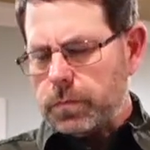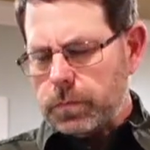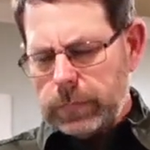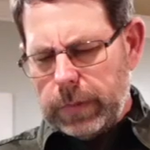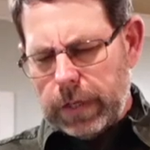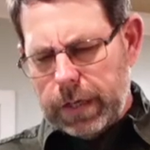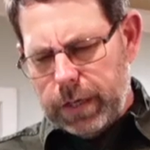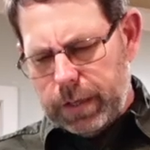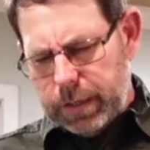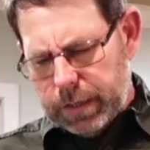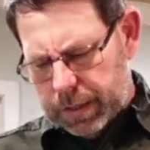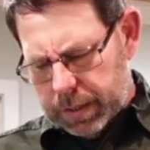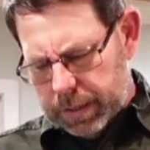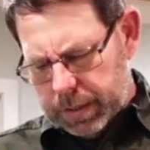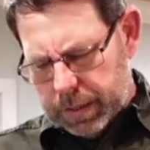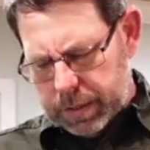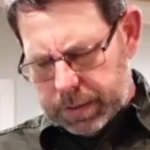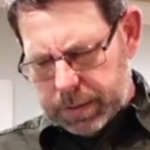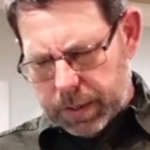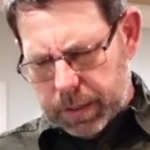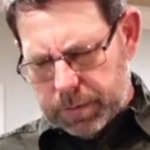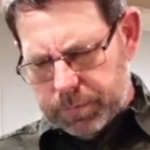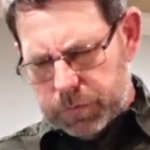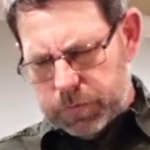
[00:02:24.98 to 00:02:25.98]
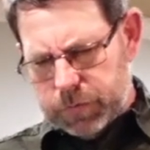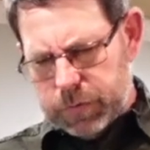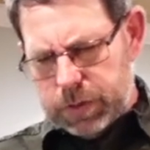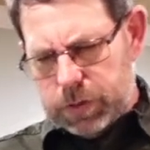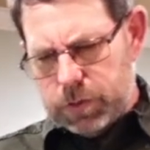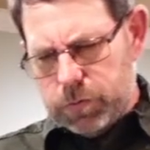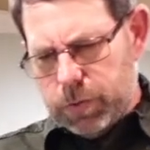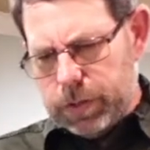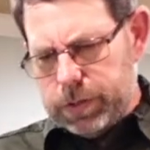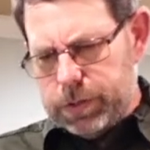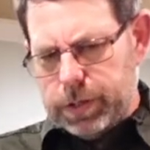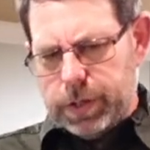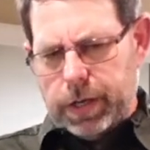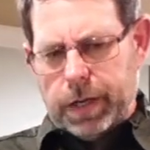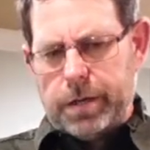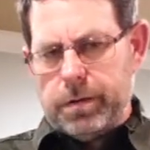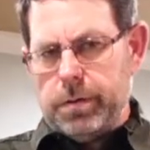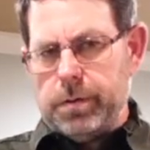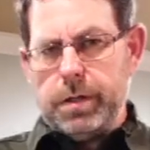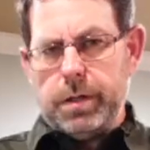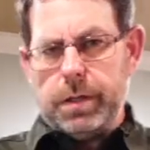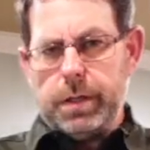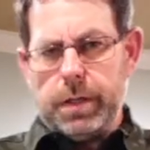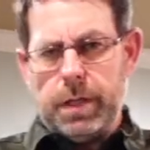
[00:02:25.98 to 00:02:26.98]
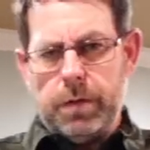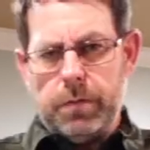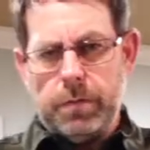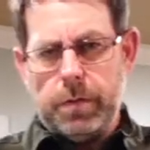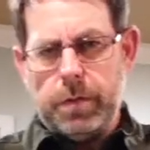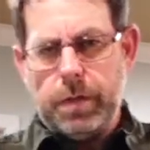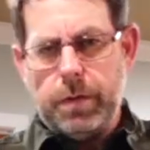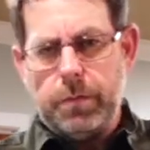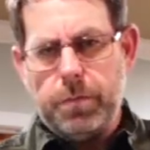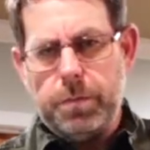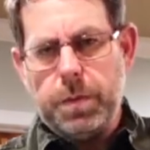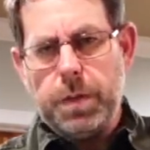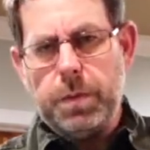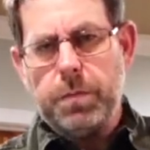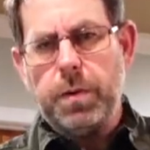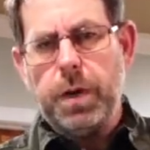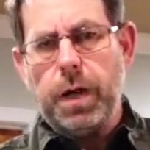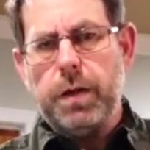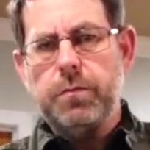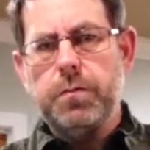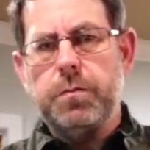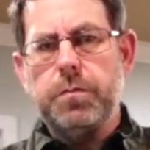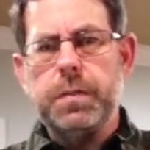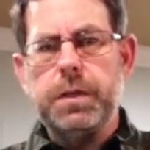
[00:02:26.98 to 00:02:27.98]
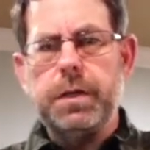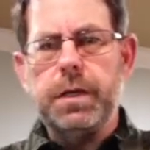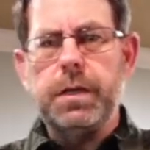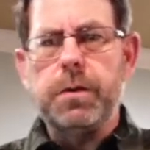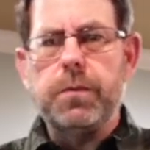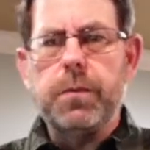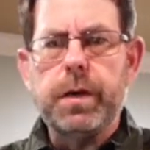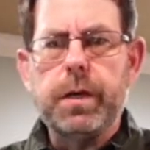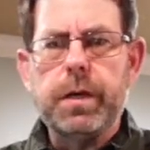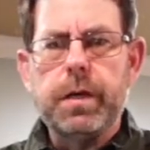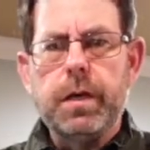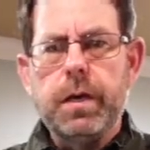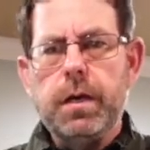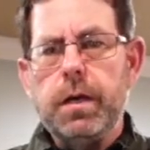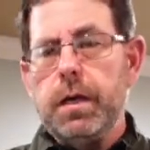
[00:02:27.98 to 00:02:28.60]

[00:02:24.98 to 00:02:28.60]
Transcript: in that type of situation, I don't think that would be a problem for me anyway.